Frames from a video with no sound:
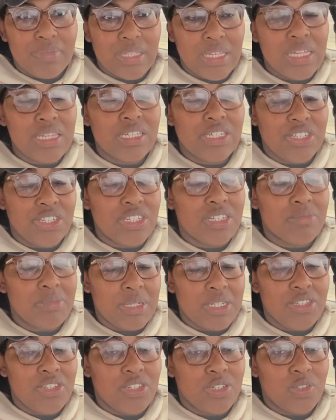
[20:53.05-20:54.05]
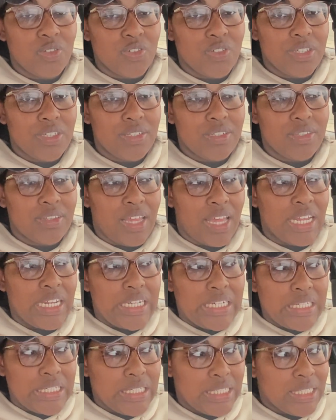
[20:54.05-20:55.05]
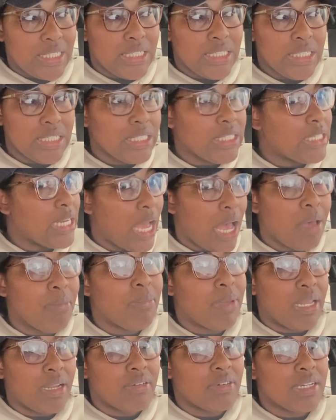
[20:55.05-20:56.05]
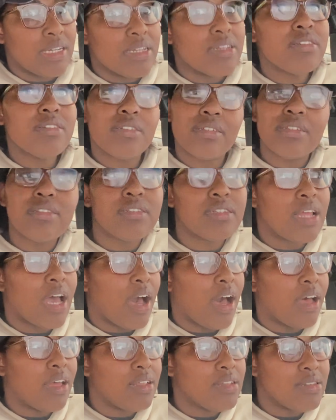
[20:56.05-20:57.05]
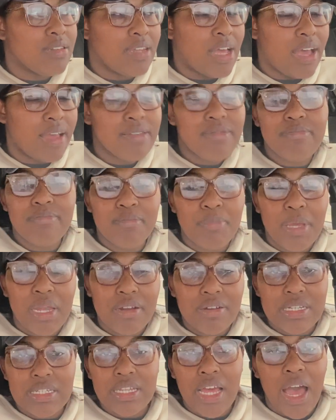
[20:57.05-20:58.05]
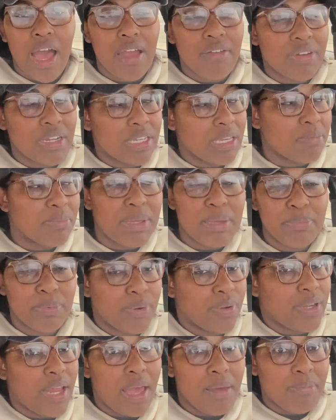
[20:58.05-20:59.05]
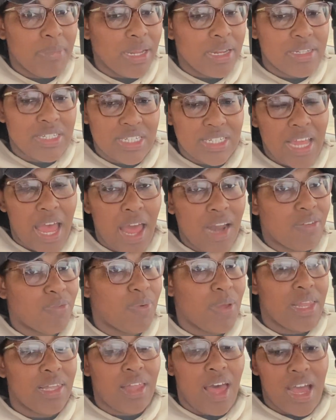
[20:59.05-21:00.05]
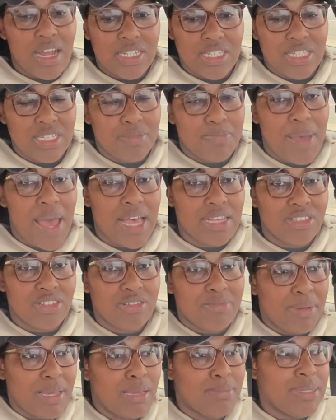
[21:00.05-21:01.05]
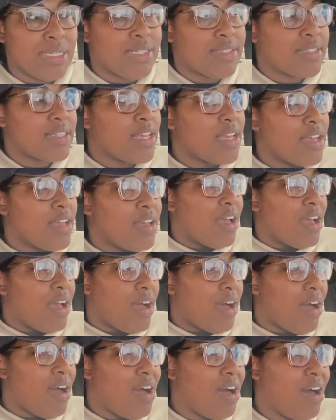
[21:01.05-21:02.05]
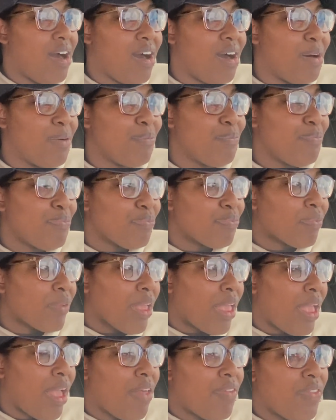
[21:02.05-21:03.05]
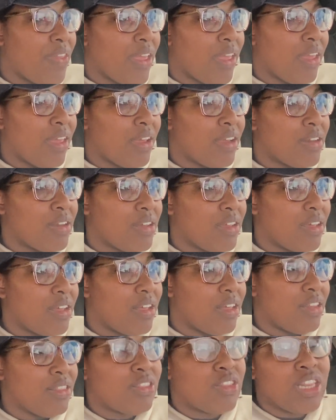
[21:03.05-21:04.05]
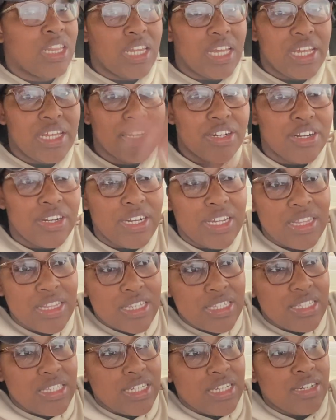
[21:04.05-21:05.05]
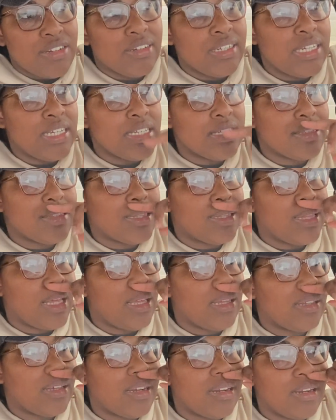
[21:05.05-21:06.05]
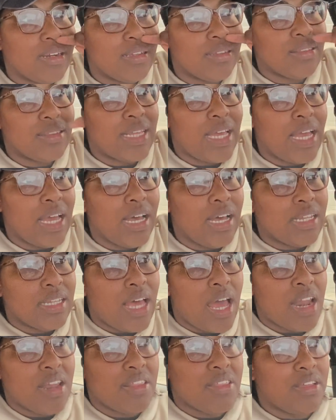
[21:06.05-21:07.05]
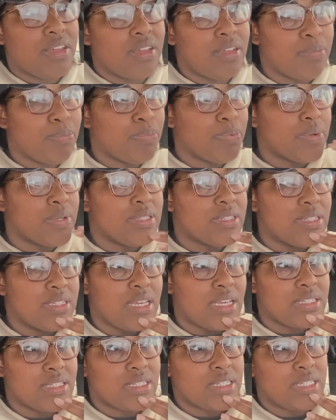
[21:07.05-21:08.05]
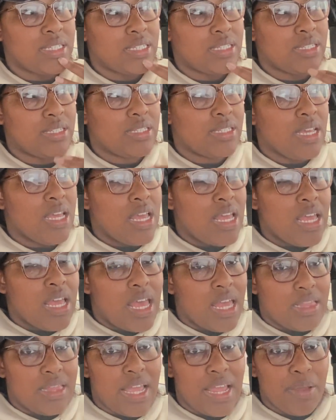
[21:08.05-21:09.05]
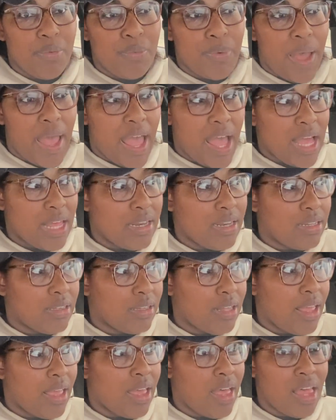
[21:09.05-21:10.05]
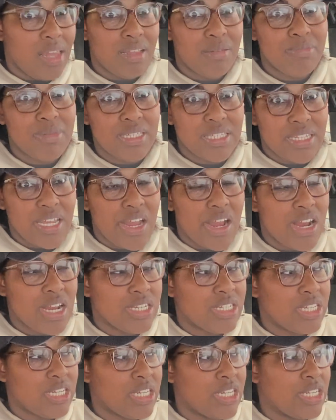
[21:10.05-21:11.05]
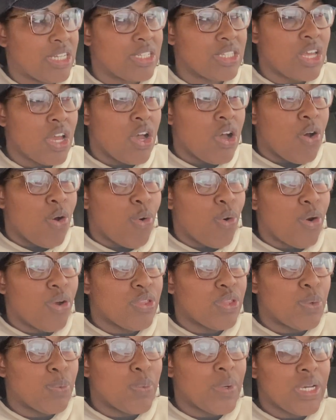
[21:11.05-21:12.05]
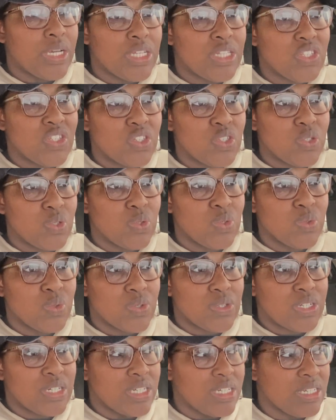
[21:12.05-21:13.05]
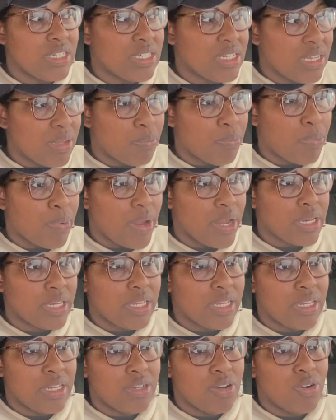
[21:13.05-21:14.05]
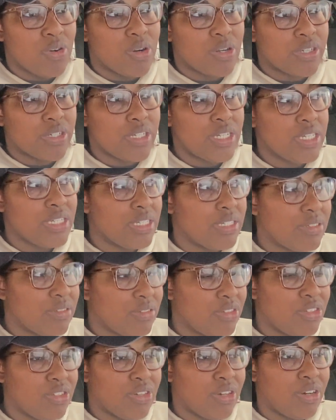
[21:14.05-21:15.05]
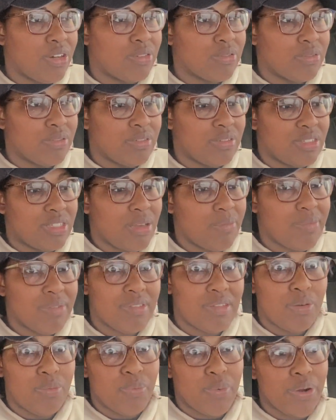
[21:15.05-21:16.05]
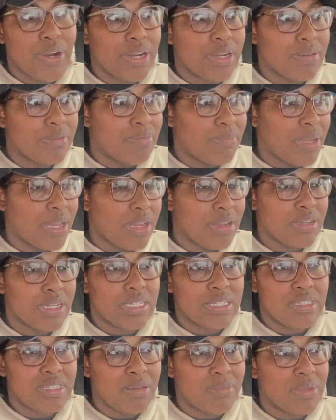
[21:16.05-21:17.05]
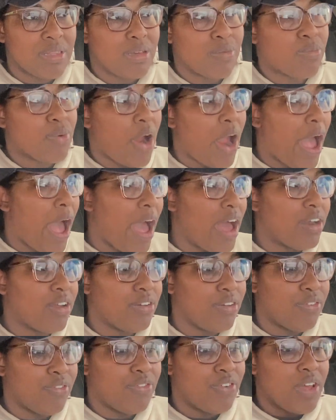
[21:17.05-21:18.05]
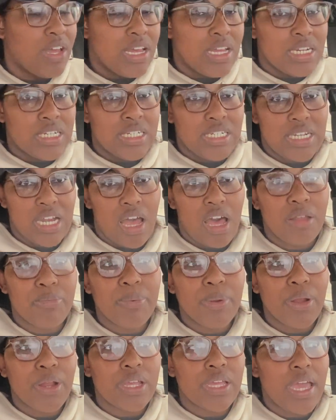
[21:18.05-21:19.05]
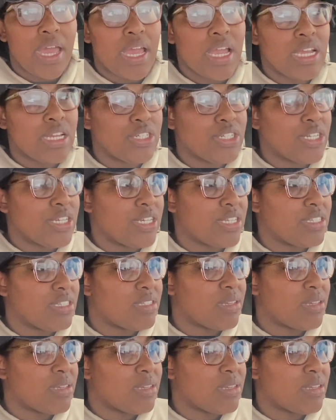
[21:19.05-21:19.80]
Illegitimate children. Like, not married. Not married to high-ranking people. Not married. Just out of wedlock. Just bastard babies. And then later in the series, they learn that a lot of the princesses, they had hella miscarriages. Or the ones who couldn't get pregnant or couldn't, you know, some of them weren't married. Some of them were out of childbearing ages.